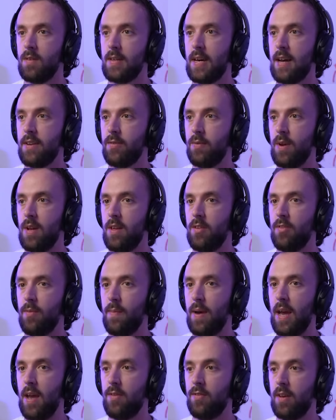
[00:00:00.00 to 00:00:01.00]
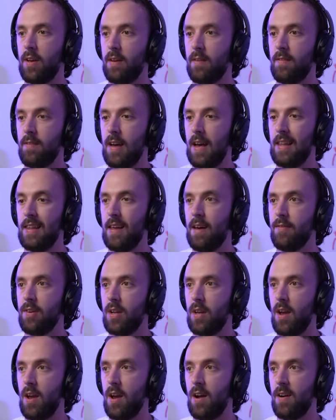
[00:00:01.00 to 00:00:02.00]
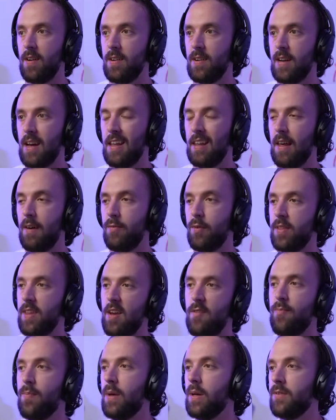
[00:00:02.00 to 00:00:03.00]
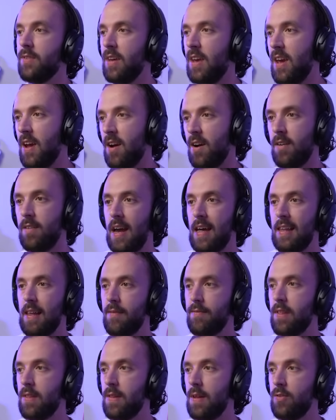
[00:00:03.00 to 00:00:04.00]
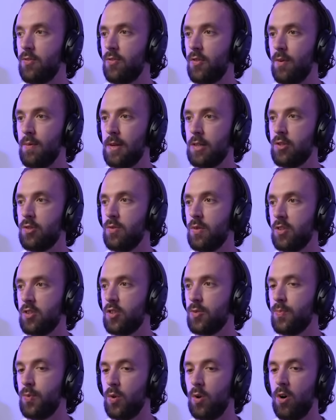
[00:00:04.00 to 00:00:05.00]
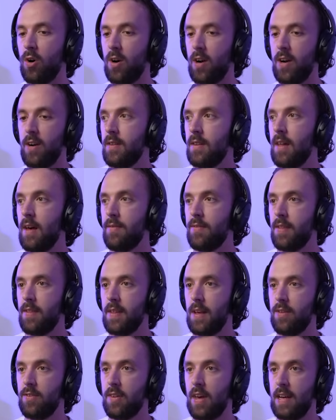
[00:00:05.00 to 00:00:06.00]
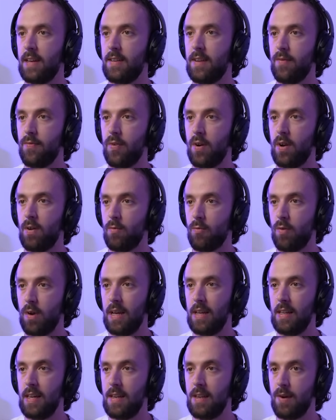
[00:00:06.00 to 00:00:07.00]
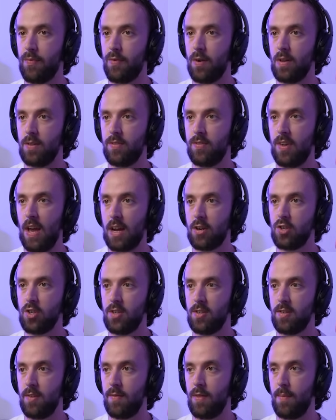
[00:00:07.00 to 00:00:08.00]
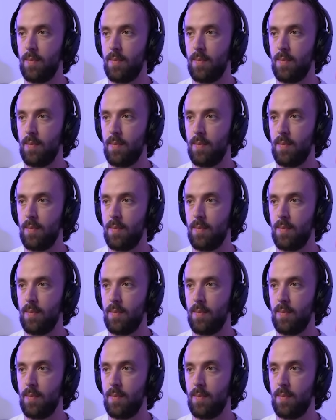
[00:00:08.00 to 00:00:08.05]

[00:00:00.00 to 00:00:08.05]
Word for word: Tatooine is amazing. I love it here. I love what they've built here. I love that there's so much to explore. Love that there's like different, really different sections of the